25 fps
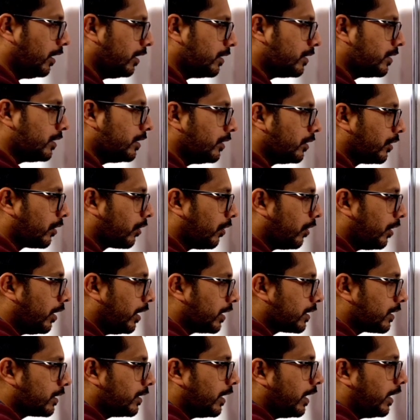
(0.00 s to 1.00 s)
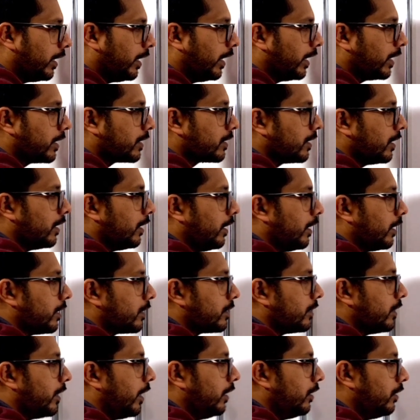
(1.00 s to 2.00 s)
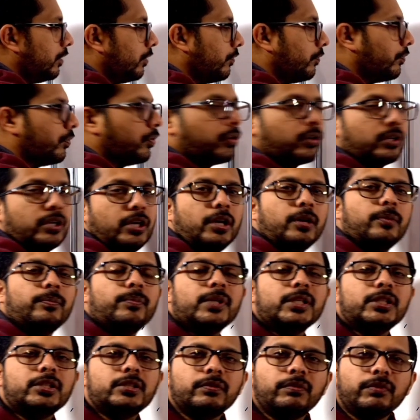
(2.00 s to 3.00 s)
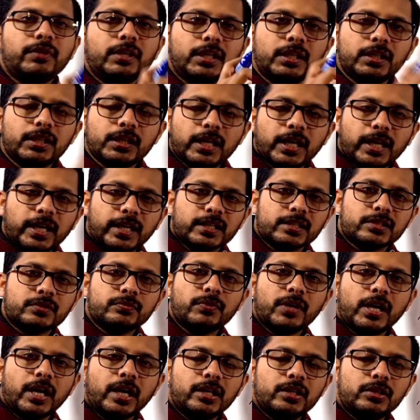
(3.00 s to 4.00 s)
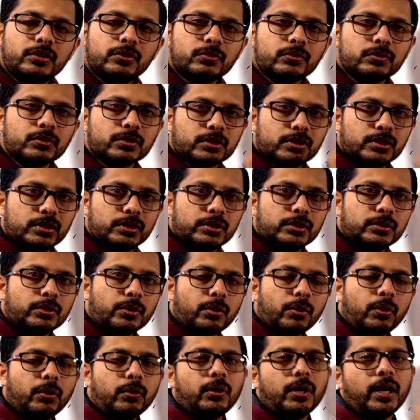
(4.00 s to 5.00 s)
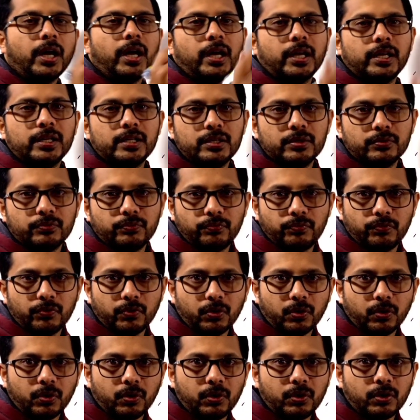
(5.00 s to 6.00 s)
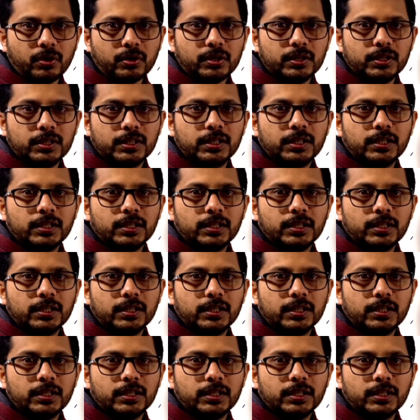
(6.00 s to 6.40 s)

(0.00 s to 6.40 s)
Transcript: 0 less than x less than 4. Between x value 0 and 4,